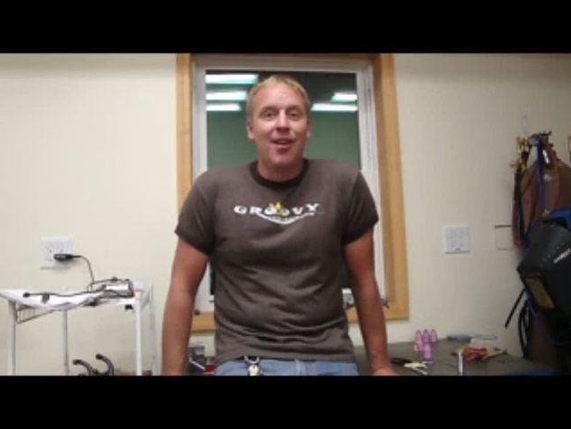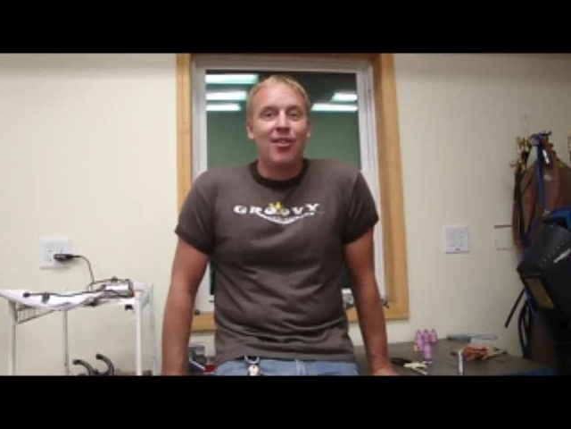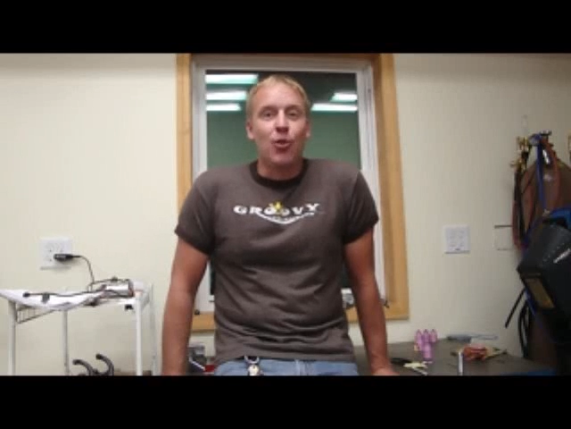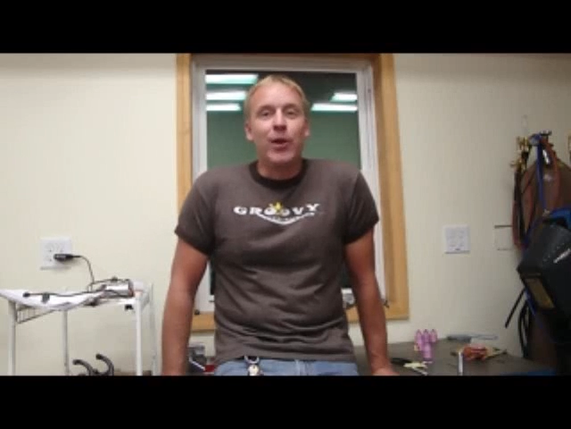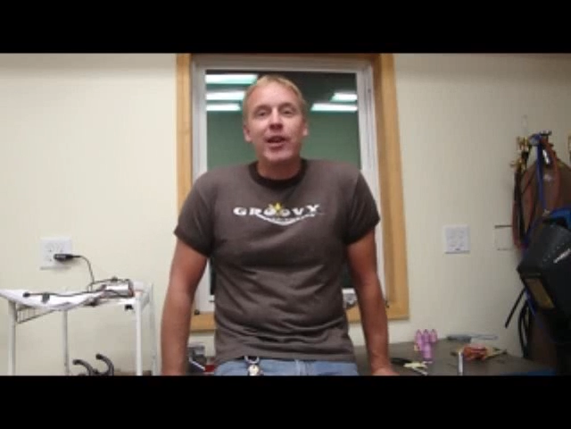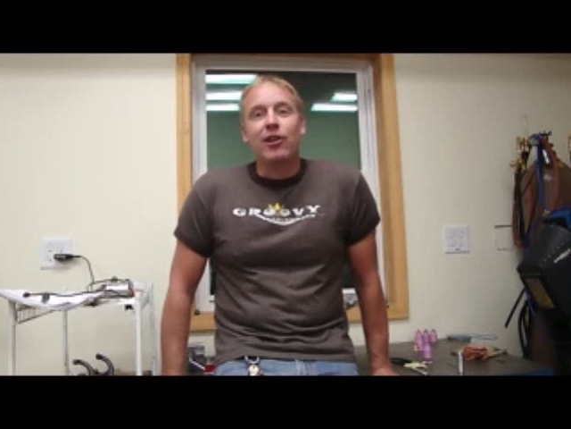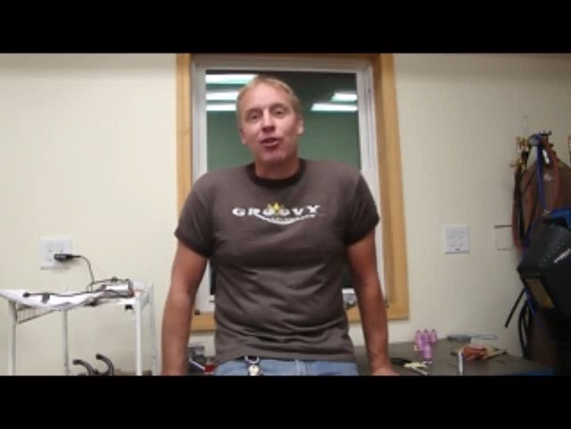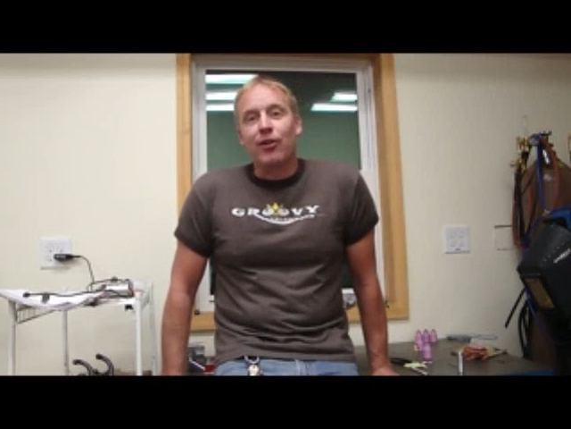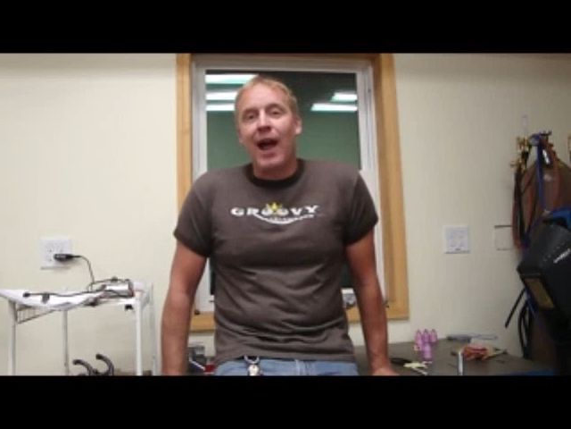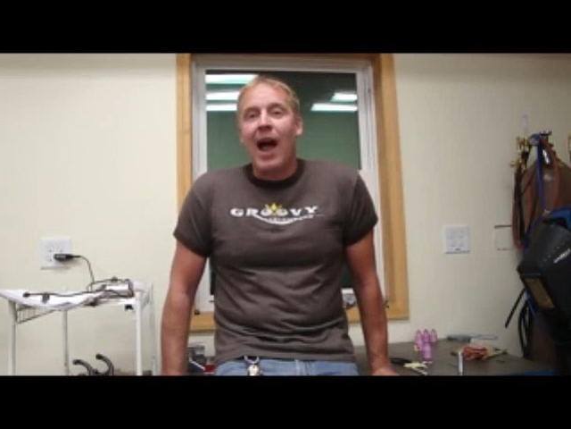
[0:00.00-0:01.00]
So we need to
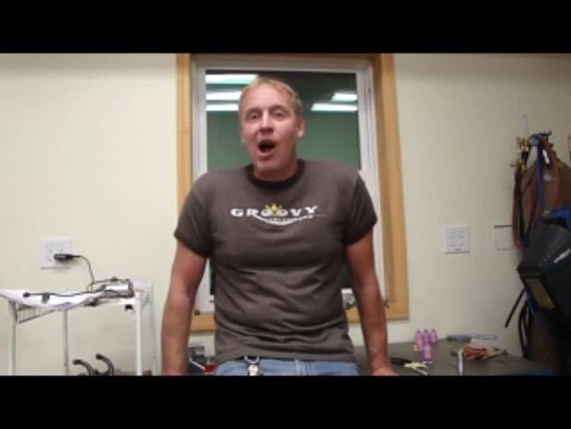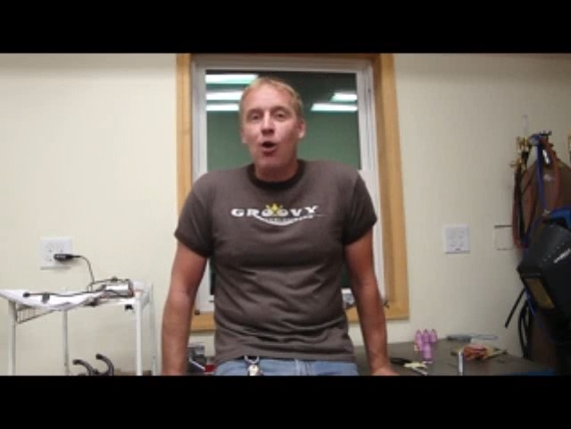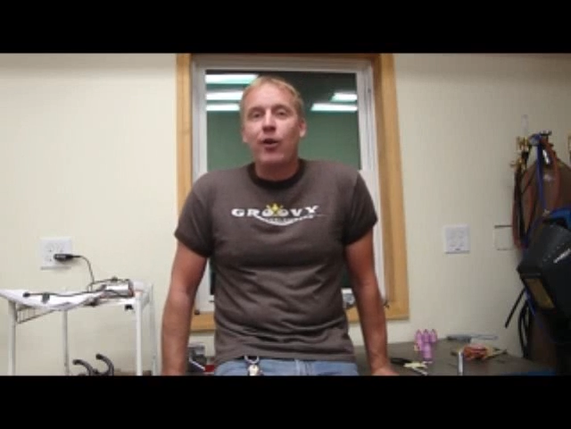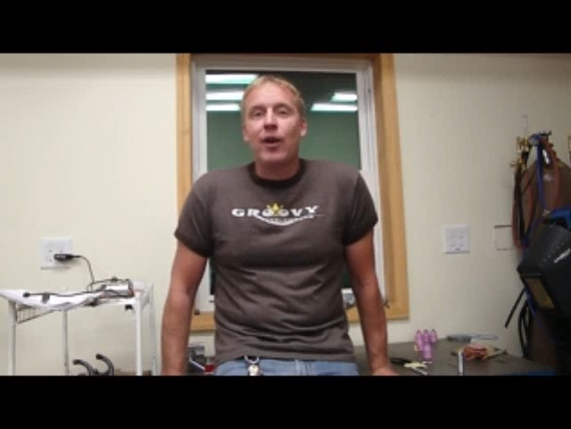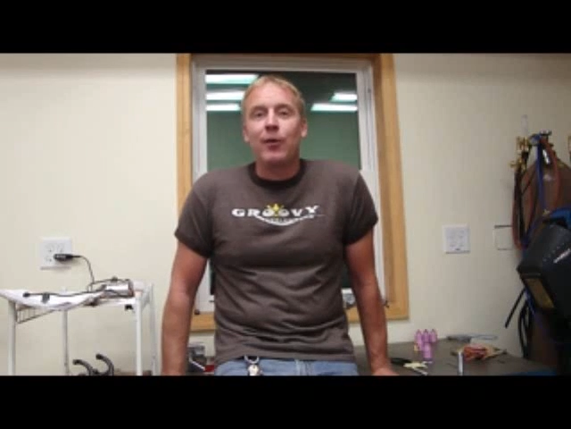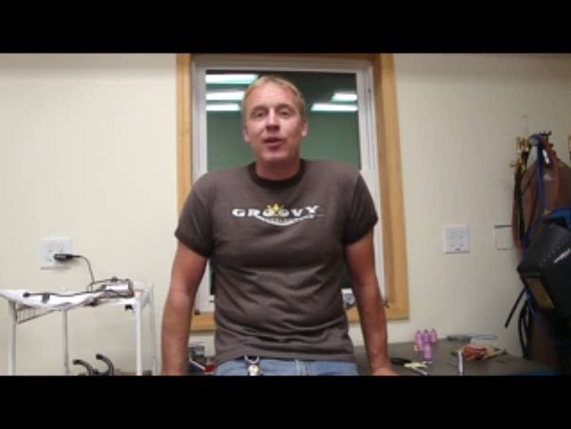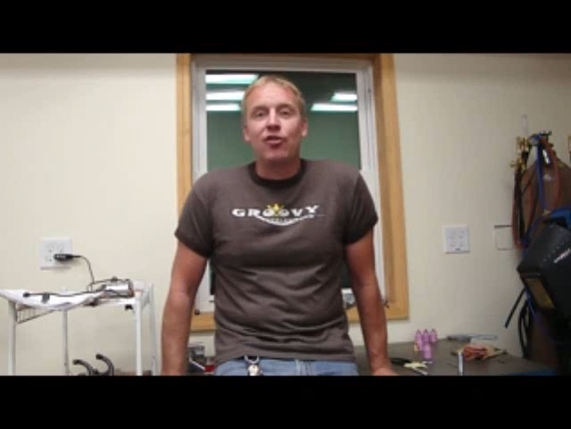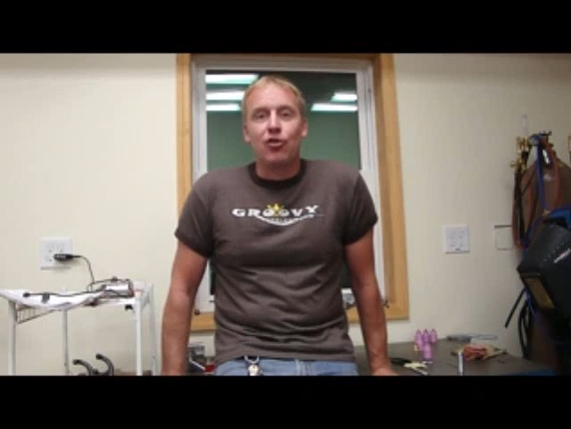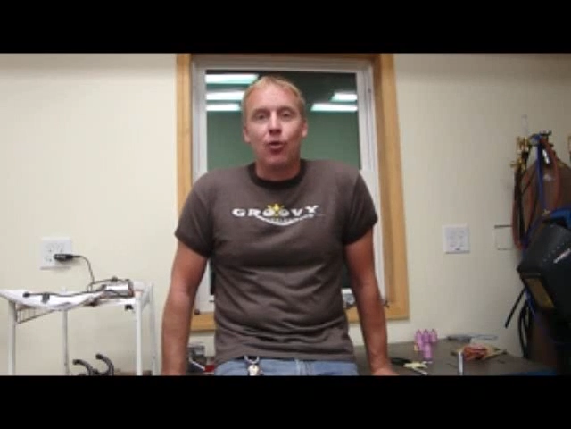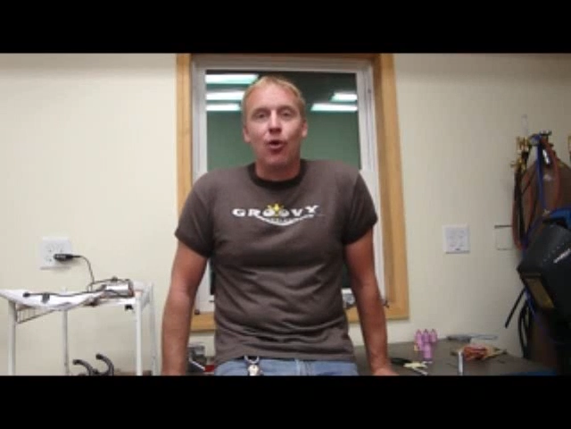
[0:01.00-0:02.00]
learn how can we
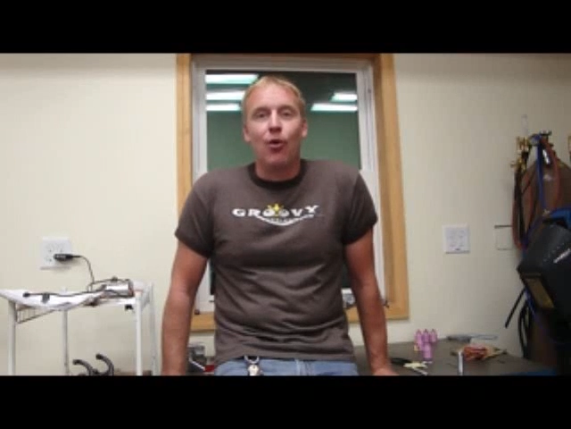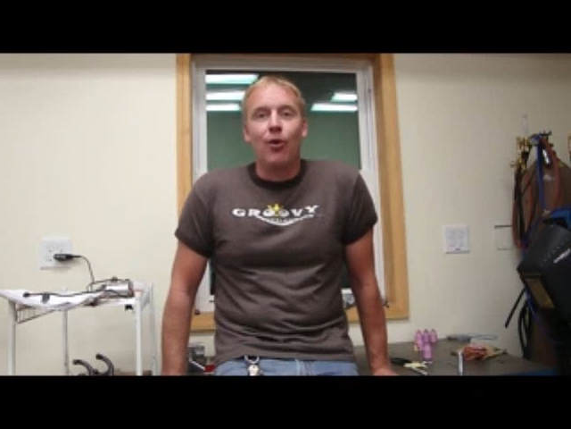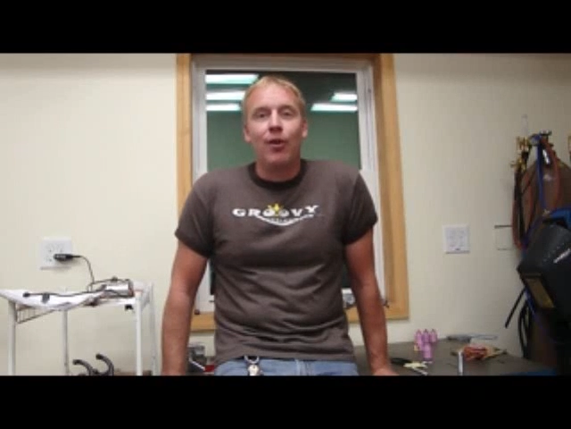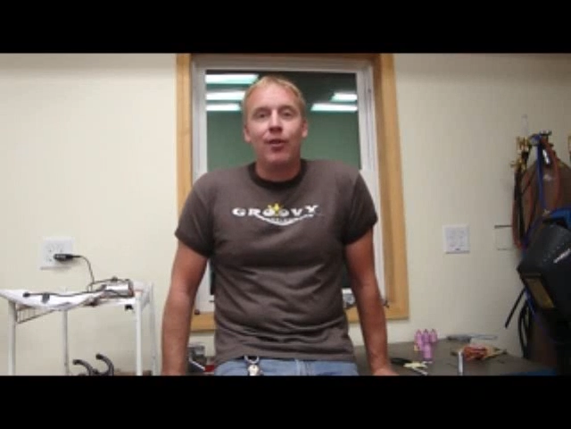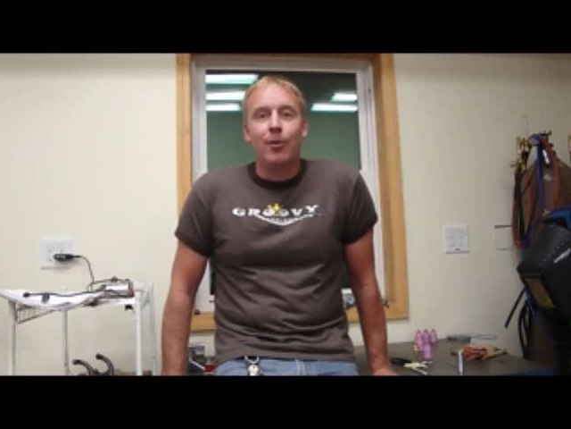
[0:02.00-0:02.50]
control